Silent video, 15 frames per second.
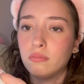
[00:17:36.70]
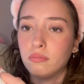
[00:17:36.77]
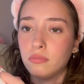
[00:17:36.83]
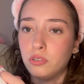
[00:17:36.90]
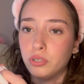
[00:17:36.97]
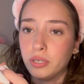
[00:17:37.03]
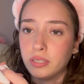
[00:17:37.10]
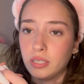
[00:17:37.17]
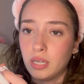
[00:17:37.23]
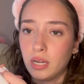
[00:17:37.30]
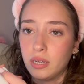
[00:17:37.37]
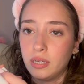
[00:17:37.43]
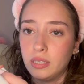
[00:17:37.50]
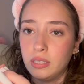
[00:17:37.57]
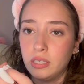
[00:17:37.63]
do you guys see
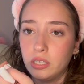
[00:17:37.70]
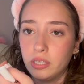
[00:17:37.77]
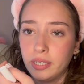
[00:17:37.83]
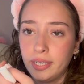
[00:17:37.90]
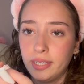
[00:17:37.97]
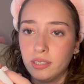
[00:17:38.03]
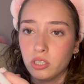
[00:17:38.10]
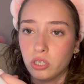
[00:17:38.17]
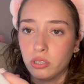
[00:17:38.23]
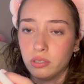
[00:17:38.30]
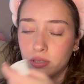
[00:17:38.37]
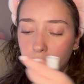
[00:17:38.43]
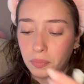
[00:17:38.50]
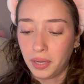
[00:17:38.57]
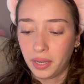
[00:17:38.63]
that it literally
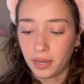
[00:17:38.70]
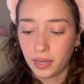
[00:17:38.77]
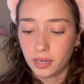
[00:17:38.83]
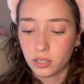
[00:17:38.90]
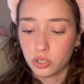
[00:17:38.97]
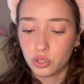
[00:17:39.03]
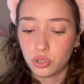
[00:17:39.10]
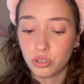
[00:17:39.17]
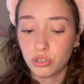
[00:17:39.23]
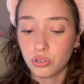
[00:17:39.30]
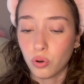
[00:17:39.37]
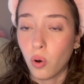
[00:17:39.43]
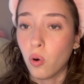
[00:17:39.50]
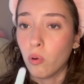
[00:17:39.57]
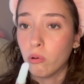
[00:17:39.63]
turns pink and it's
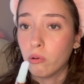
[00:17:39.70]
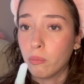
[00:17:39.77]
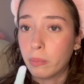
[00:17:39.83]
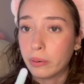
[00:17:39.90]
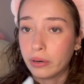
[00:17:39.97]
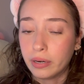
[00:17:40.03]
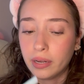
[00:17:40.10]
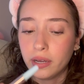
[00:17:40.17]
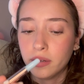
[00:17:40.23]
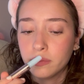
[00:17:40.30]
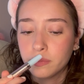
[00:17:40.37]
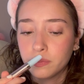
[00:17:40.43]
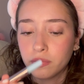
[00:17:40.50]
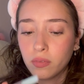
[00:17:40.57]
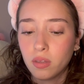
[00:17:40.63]
so pretty
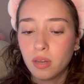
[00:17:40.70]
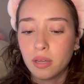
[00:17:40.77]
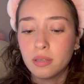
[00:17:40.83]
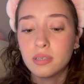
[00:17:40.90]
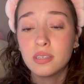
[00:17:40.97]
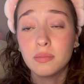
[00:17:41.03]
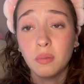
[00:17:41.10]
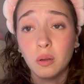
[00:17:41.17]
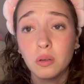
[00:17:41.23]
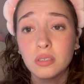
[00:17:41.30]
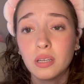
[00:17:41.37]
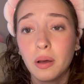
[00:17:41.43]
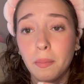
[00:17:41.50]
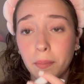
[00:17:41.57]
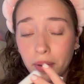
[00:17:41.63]
it
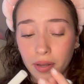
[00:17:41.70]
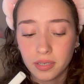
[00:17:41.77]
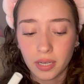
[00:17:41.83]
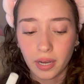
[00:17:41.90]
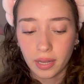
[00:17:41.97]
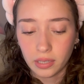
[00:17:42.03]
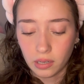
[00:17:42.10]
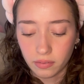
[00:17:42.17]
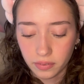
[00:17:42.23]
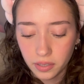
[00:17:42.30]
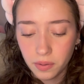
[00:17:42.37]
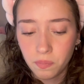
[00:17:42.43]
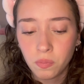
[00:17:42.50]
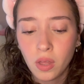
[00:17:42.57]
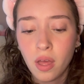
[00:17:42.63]
smells amazing i love
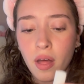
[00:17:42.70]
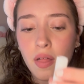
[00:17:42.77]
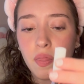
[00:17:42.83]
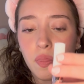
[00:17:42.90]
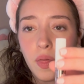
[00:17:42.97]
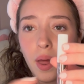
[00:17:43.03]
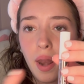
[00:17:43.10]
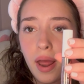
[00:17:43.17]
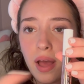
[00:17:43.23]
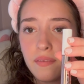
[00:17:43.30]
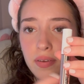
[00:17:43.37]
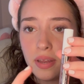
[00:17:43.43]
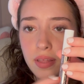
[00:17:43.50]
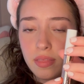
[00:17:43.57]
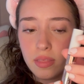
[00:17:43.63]
it then i have
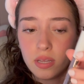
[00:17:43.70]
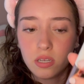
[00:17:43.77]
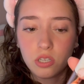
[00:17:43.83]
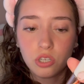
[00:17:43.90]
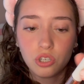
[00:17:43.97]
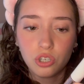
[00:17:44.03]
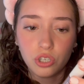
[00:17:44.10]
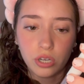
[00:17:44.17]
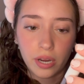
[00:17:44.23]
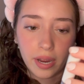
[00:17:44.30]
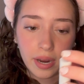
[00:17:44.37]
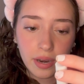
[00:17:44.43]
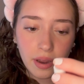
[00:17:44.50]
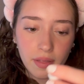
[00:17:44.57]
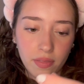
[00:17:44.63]
it in this
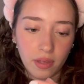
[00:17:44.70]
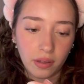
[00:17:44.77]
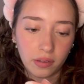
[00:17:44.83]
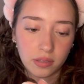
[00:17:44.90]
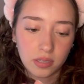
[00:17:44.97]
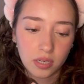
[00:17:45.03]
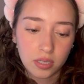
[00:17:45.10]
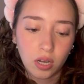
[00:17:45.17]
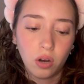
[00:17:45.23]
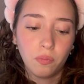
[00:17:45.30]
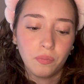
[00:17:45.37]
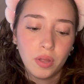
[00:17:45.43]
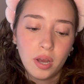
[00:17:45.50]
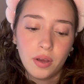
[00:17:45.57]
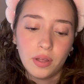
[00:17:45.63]
shade i think this is oh
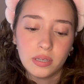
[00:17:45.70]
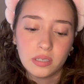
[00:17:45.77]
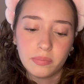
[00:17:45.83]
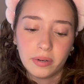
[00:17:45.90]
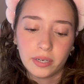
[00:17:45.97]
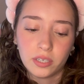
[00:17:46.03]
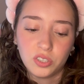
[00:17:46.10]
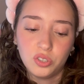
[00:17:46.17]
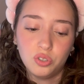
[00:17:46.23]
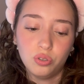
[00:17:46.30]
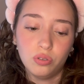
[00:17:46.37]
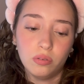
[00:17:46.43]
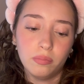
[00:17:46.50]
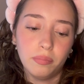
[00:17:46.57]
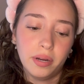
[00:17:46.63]
this is america's
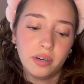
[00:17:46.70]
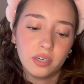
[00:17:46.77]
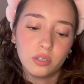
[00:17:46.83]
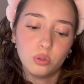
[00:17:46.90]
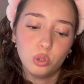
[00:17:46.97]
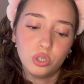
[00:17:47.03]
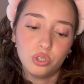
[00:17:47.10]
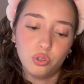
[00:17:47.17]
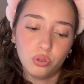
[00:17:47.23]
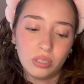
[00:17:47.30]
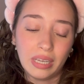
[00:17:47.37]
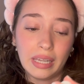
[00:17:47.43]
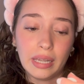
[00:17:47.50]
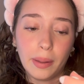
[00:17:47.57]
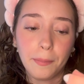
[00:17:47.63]
Ju Maracuja
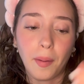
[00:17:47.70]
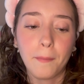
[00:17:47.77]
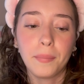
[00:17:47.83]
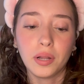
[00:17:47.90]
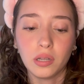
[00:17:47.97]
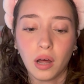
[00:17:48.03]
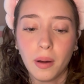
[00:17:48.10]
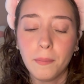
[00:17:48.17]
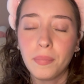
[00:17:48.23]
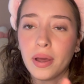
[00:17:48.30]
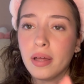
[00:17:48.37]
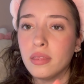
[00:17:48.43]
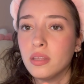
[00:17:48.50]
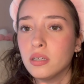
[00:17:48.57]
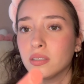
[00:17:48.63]
juicy lip plump
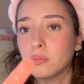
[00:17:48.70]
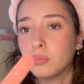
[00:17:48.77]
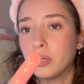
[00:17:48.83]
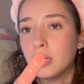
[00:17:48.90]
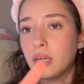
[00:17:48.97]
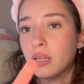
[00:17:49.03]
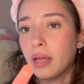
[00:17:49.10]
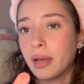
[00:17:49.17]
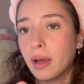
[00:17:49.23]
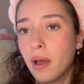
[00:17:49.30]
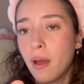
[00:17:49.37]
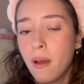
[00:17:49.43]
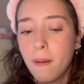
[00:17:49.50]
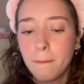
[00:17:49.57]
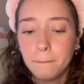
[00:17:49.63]
in this pretty like
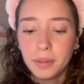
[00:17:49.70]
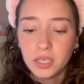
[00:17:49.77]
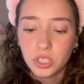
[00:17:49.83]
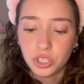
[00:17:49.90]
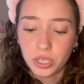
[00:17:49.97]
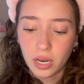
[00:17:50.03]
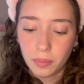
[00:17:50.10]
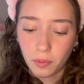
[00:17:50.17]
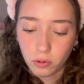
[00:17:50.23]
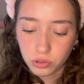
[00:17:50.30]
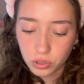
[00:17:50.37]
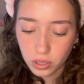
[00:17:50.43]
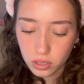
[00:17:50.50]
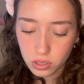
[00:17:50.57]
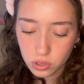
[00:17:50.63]
peachy shade i'm
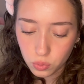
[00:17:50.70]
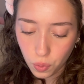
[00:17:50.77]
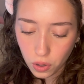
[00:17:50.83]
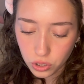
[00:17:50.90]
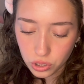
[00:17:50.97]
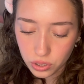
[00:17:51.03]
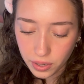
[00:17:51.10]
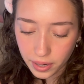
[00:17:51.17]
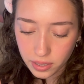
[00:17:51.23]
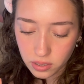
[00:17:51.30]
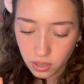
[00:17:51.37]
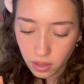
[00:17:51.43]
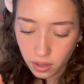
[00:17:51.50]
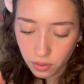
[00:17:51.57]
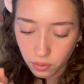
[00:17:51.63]
also gonna swatch this next
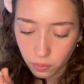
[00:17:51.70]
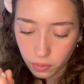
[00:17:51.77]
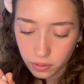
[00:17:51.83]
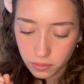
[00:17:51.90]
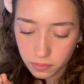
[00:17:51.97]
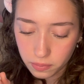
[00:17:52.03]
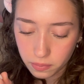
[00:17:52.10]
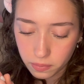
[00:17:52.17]
to the other one